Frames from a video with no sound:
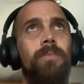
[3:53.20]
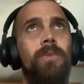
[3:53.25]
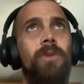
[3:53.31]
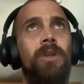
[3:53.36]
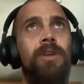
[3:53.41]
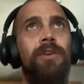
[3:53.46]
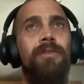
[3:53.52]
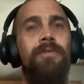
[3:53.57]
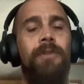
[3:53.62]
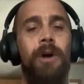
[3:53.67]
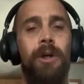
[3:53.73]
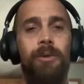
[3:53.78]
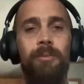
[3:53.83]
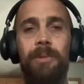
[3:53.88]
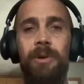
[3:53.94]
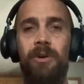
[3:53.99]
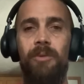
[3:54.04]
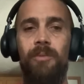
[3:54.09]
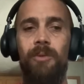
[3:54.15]
he followed
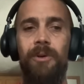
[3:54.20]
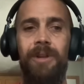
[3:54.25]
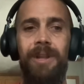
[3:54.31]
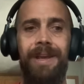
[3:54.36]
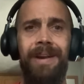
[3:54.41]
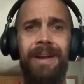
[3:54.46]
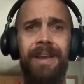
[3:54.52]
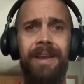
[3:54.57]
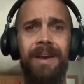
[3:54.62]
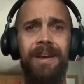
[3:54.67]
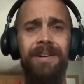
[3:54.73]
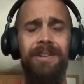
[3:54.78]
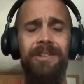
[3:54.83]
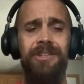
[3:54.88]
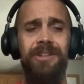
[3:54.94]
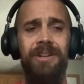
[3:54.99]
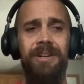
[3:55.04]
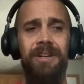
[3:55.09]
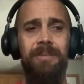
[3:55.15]
me home one day, and I kind of
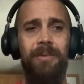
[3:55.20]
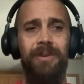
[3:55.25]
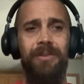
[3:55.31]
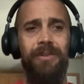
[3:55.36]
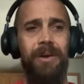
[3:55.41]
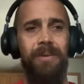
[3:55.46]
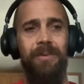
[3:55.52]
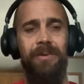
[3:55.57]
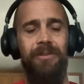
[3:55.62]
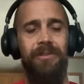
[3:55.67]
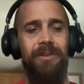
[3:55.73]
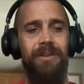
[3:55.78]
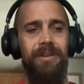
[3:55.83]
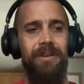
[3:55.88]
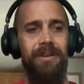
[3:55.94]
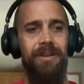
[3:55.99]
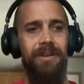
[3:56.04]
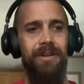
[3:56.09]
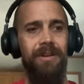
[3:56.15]
shunned him because I wasn't,
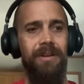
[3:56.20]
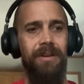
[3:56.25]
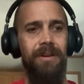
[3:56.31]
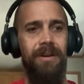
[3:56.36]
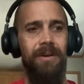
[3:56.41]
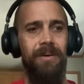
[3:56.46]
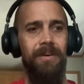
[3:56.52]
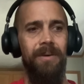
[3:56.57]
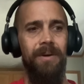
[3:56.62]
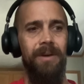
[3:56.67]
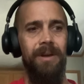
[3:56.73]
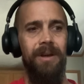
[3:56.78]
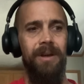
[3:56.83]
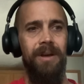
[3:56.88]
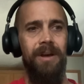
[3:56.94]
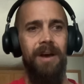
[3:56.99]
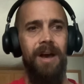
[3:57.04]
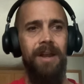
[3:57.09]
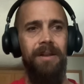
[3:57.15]
you know,
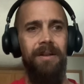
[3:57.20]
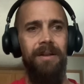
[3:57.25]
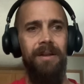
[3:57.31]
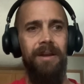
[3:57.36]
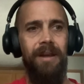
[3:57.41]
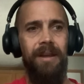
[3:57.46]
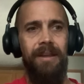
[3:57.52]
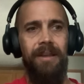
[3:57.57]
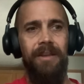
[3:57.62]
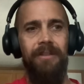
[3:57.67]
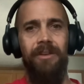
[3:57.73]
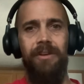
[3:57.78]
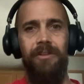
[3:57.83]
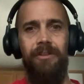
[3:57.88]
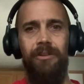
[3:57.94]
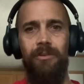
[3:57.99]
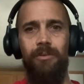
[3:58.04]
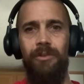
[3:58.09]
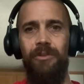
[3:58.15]
I, I guess I
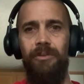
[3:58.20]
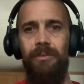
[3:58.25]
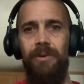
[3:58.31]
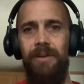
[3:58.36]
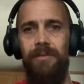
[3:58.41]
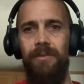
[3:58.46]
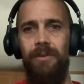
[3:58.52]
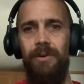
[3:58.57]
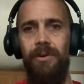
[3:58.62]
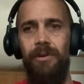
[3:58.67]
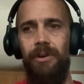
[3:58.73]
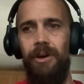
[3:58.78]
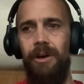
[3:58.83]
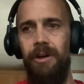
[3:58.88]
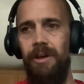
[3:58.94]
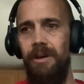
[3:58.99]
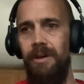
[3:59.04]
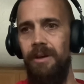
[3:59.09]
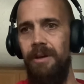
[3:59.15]
just wasn't ready for a
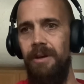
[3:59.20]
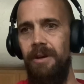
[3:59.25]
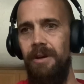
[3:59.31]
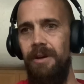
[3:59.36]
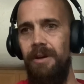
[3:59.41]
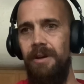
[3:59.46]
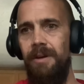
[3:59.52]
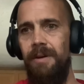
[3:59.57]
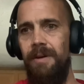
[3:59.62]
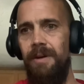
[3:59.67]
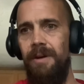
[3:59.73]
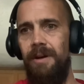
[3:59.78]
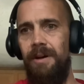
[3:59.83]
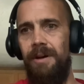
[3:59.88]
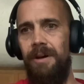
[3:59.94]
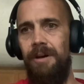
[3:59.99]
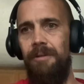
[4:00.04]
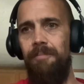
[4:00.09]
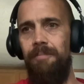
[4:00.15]
dog. Um,